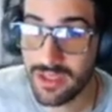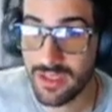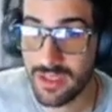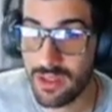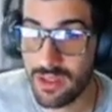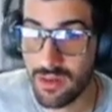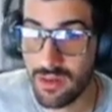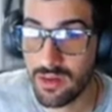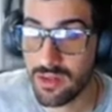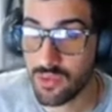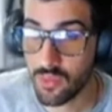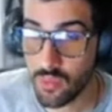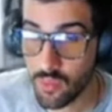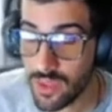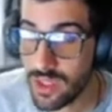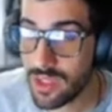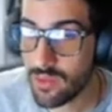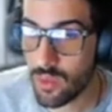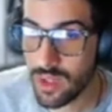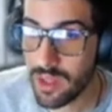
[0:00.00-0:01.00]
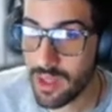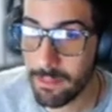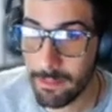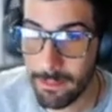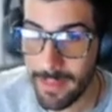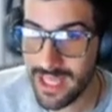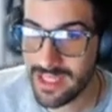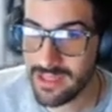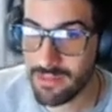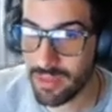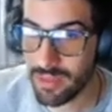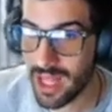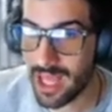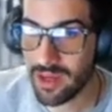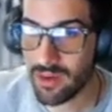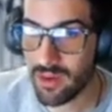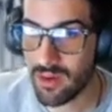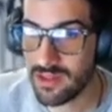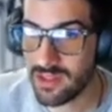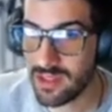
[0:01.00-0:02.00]
The card is really one of the best black
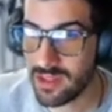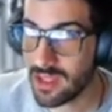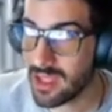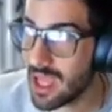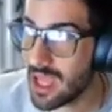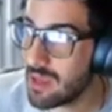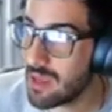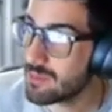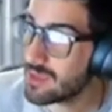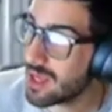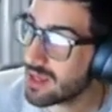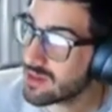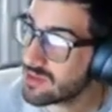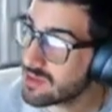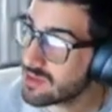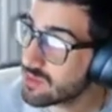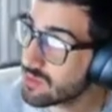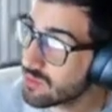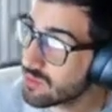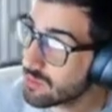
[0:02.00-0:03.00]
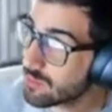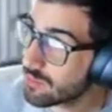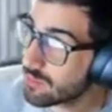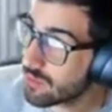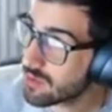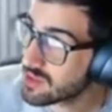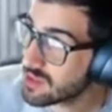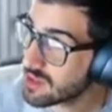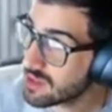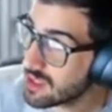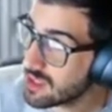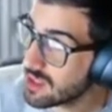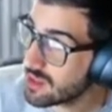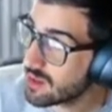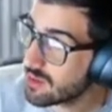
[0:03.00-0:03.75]
cards in the game next to Borzolino.